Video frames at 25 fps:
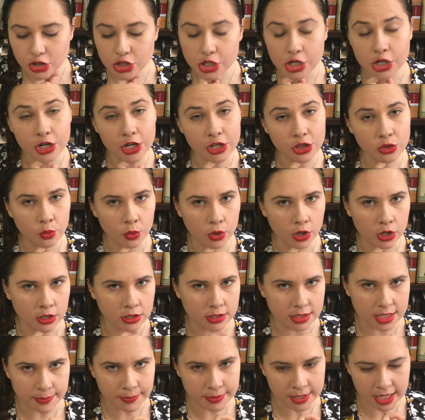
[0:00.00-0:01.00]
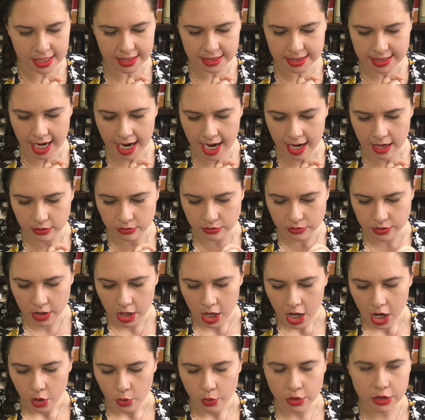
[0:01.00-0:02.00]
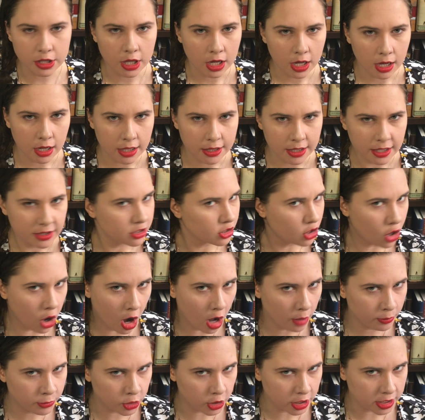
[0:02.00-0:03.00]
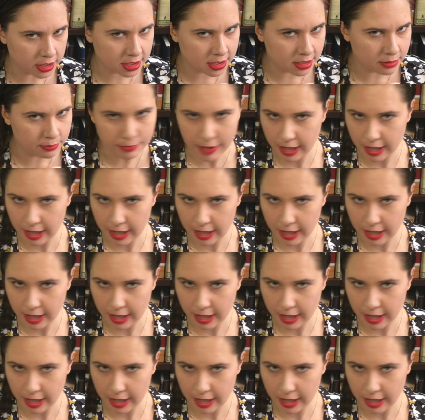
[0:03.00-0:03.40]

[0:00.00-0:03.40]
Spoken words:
turning the world upside down with the Communist